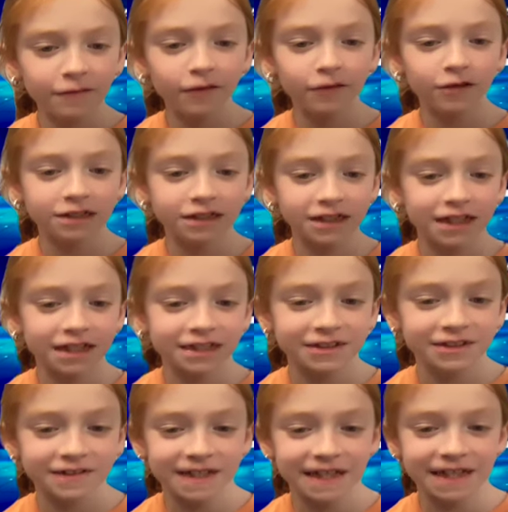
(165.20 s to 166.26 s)
for listening
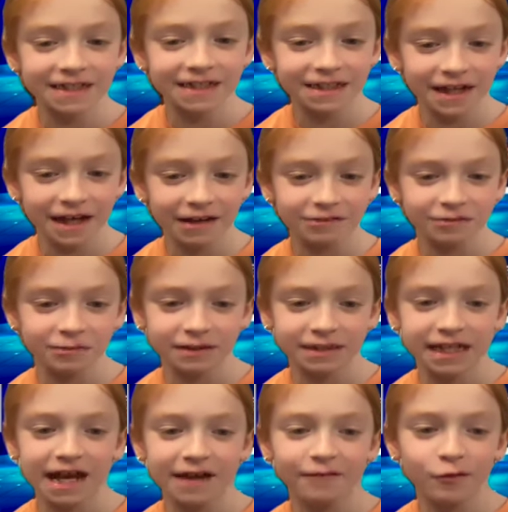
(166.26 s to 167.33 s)
to today's announcements.
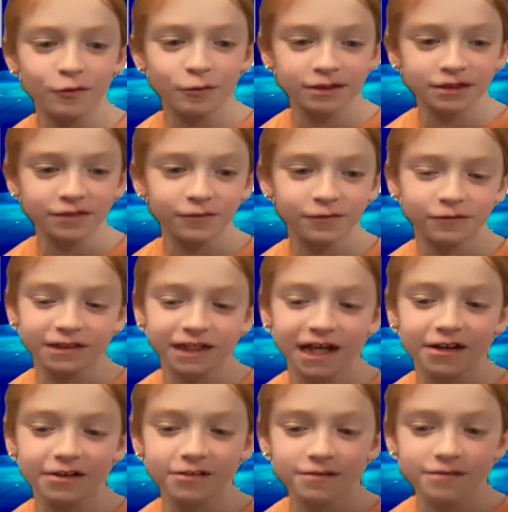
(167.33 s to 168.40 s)
Have a wonderful
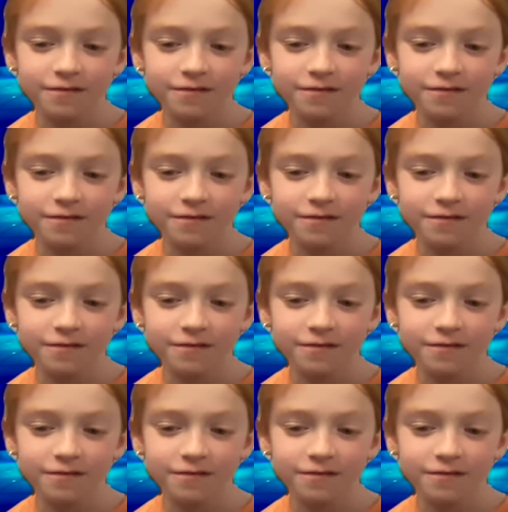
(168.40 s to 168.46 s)
day.